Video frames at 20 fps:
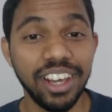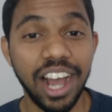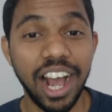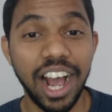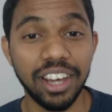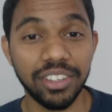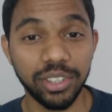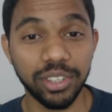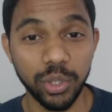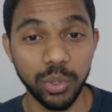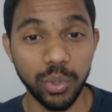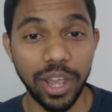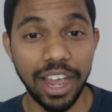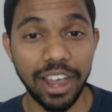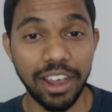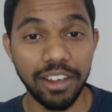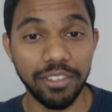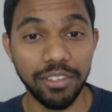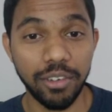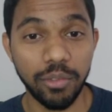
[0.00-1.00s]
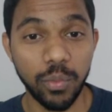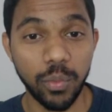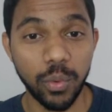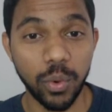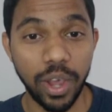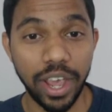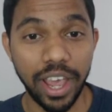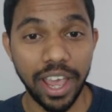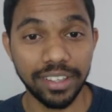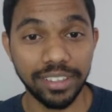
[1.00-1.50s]
So you have
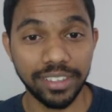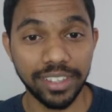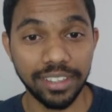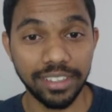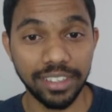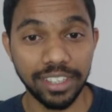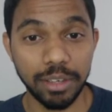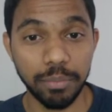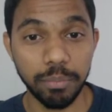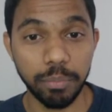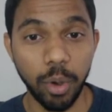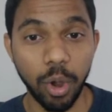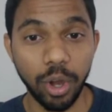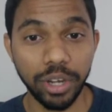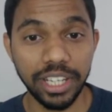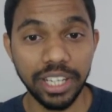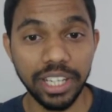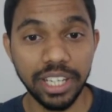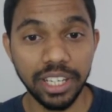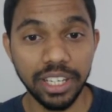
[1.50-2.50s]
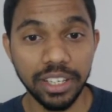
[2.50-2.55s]
assessing body.